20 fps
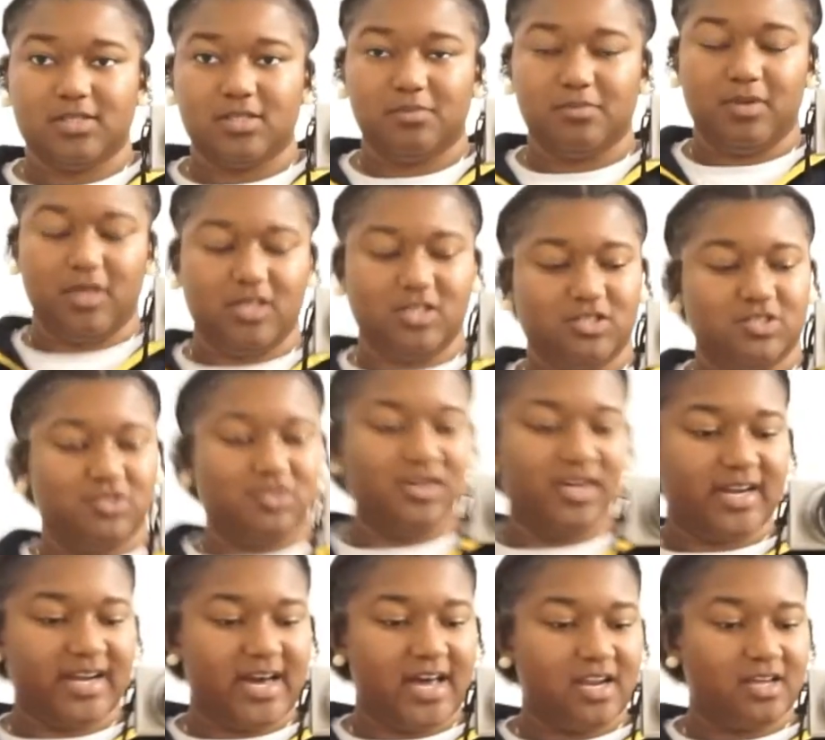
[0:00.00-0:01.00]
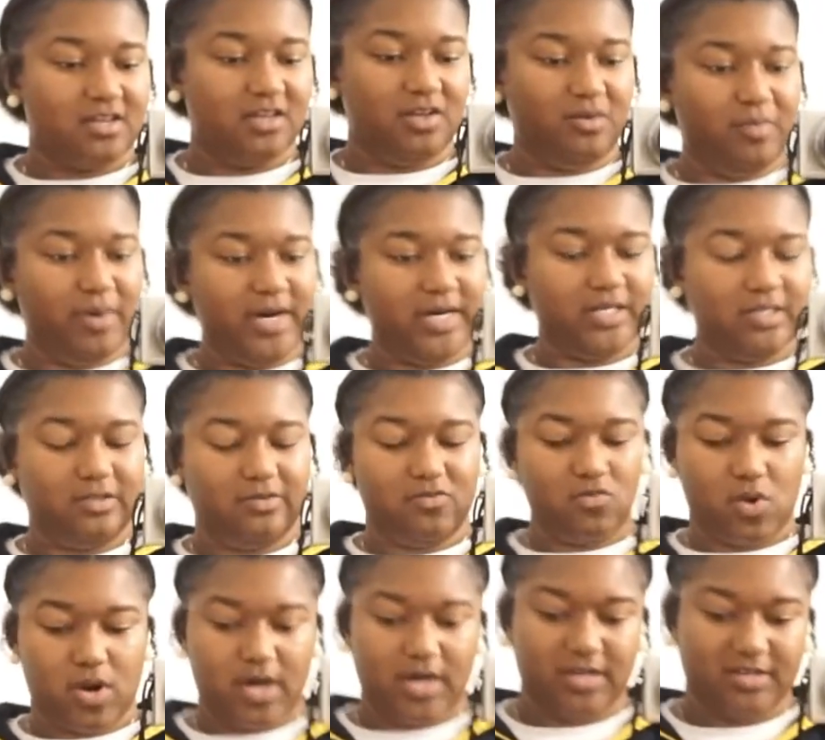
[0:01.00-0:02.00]
to make sure I got a good bottle of
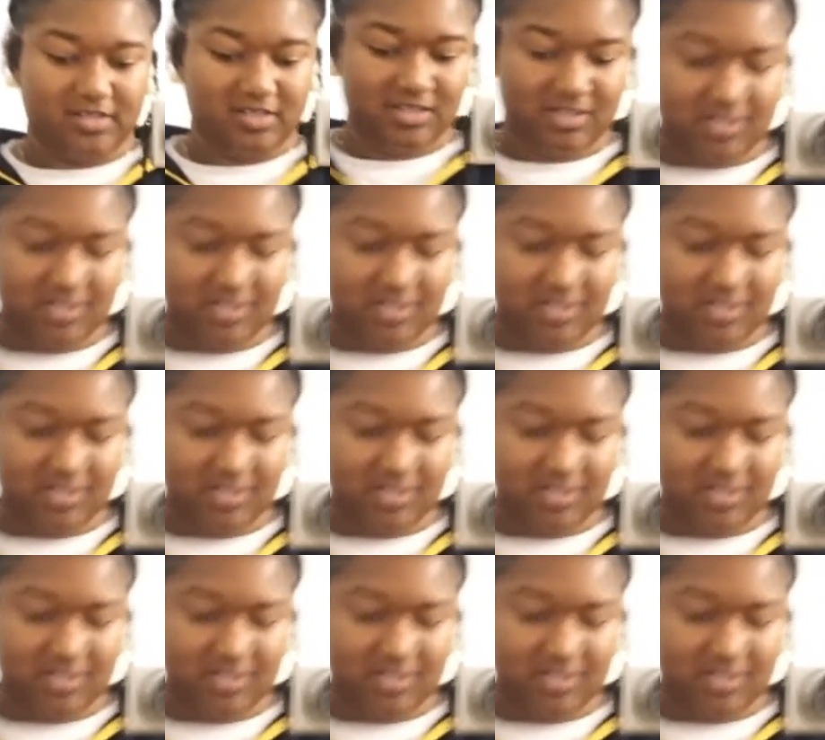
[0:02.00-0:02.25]
wine to